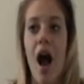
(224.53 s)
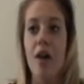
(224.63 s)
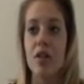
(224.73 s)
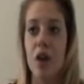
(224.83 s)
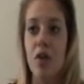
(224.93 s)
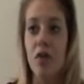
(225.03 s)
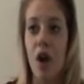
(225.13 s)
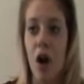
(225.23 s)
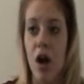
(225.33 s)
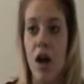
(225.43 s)
So
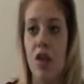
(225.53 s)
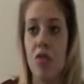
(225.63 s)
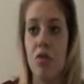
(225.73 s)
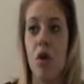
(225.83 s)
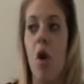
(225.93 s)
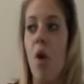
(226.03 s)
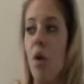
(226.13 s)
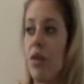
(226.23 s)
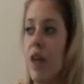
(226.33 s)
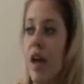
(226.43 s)
far through the
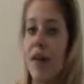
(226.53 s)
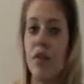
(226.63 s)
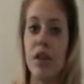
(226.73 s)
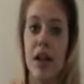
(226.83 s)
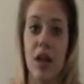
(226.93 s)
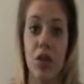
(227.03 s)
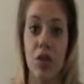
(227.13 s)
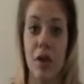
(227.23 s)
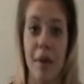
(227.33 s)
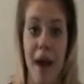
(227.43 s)
whole thing, I've only gained
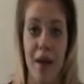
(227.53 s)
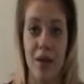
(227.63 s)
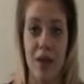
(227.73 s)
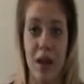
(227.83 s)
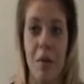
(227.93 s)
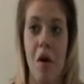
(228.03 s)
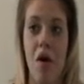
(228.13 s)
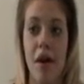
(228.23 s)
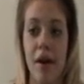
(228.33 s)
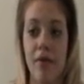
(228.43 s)
3 pounds and I'm
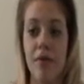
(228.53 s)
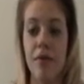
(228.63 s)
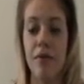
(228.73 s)
already